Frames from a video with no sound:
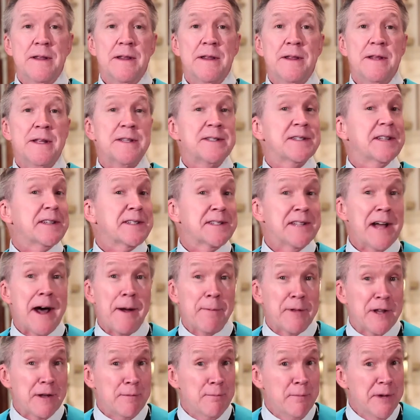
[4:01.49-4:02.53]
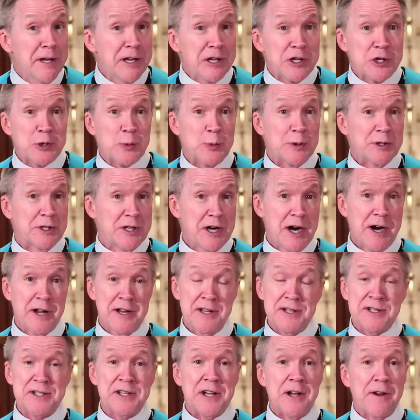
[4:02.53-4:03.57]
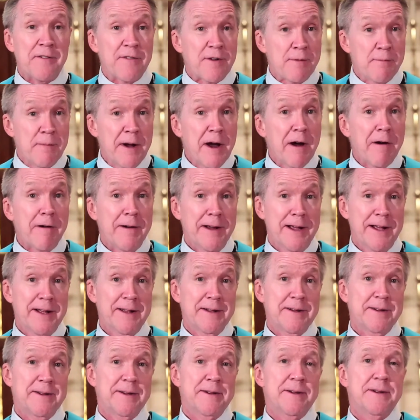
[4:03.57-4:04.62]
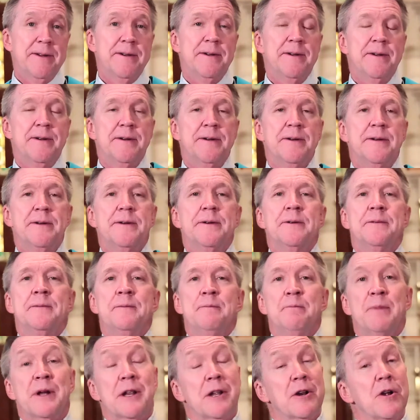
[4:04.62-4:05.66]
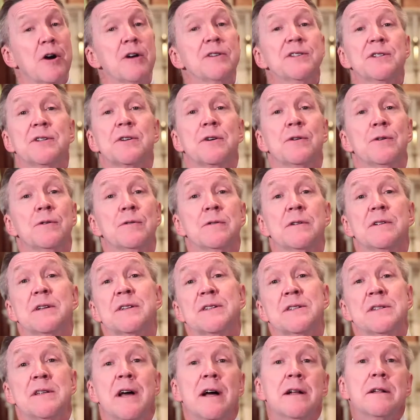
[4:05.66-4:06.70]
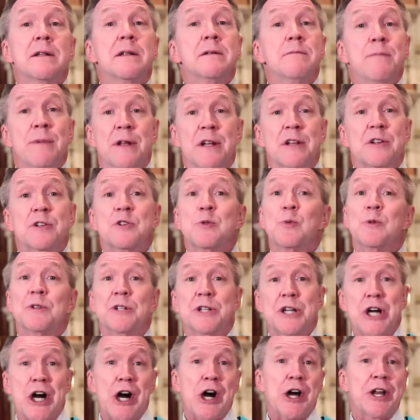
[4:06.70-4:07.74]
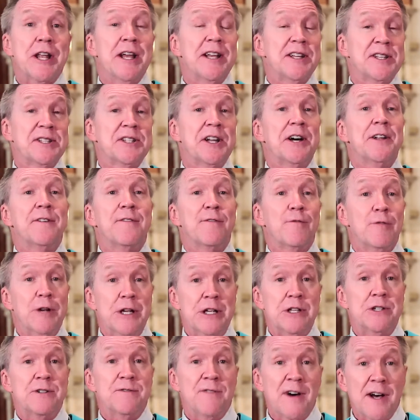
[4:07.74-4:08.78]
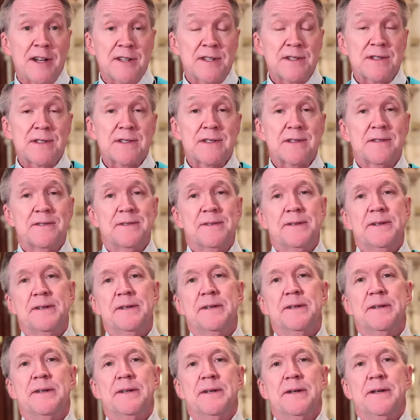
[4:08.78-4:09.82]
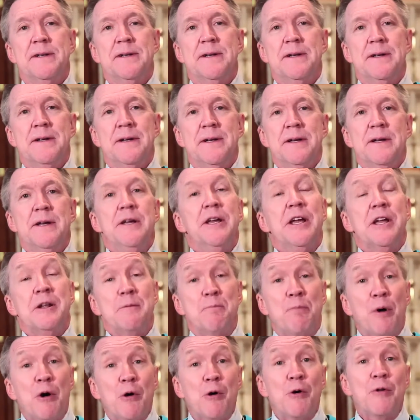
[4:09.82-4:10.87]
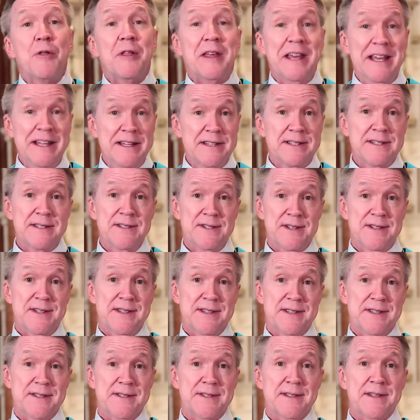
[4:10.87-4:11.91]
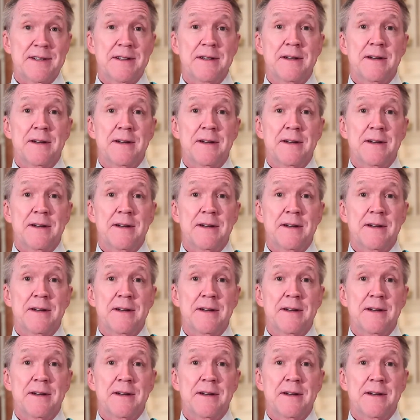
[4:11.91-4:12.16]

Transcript: This does not diminish what God has done for Mary, but it also does not diminish what God has done for each of us. In both instances,